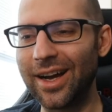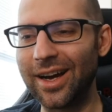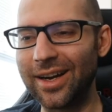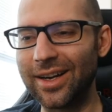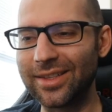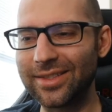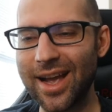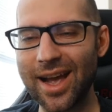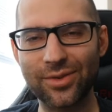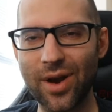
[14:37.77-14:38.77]

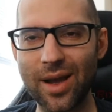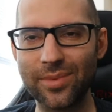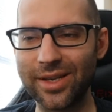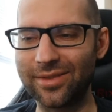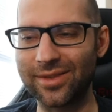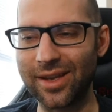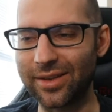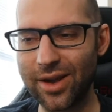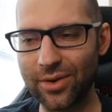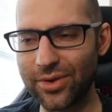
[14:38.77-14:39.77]
Taz grabs it. It's
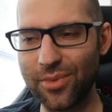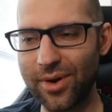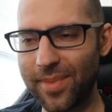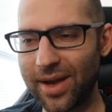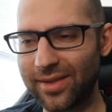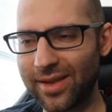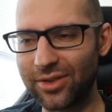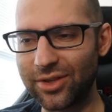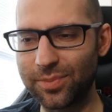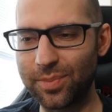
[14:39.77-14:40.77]
like, no, don't worry about
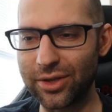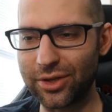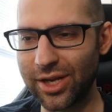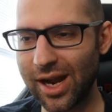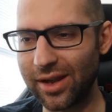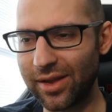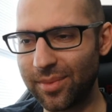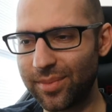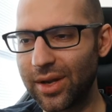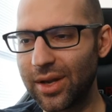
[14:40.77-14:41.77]
that. Just beat the shit out of
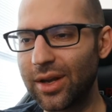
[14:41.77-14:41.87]
them.